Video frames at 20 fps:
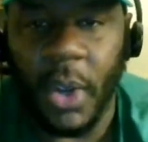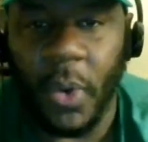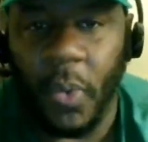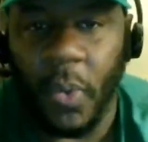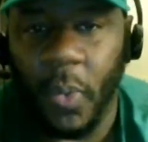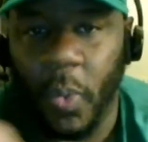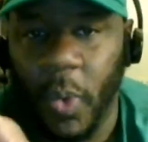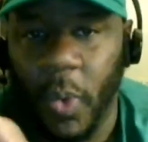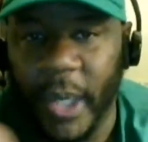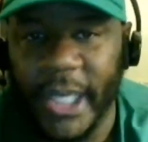
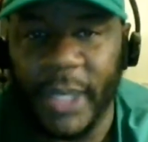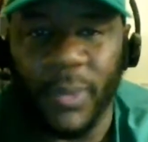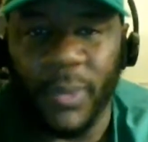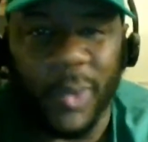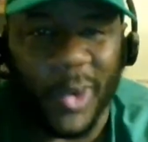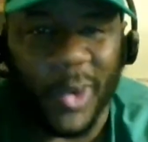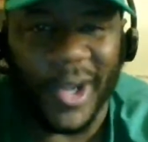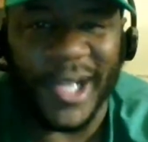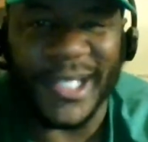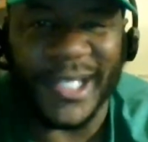when he
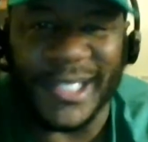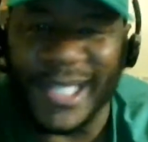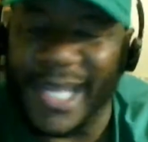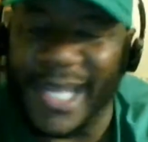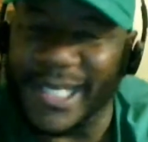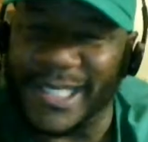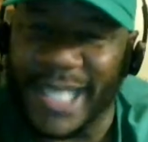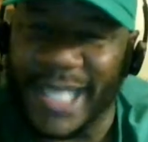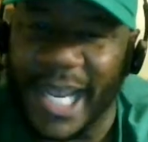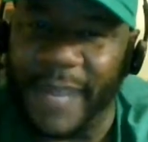runs that
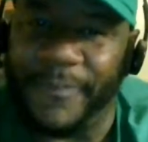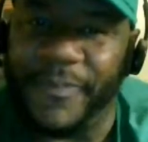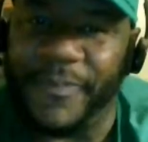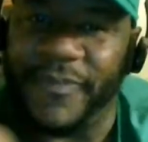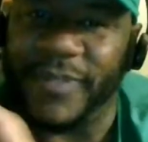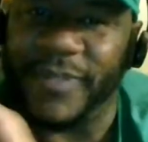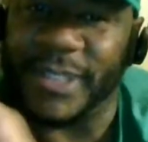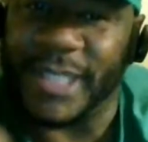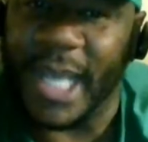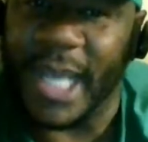type of
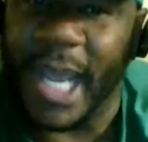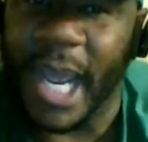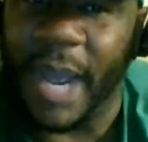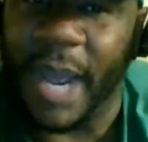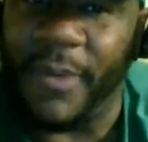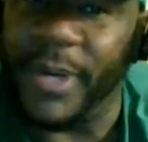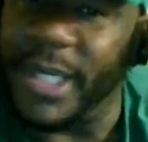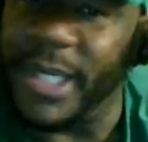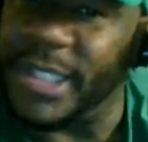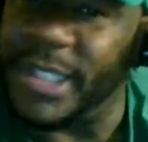style,
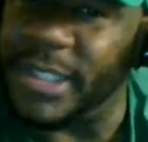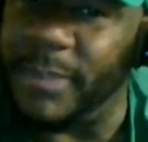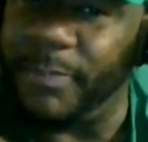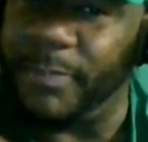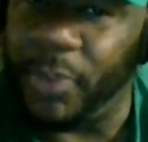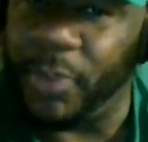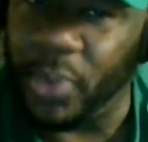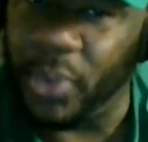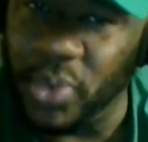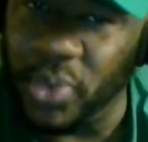when it's a
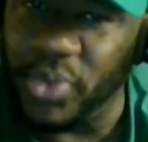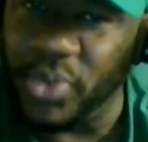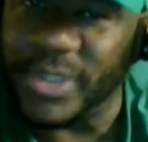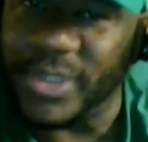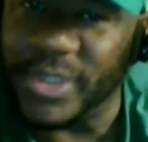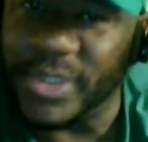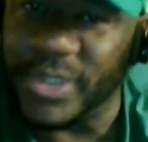bruising.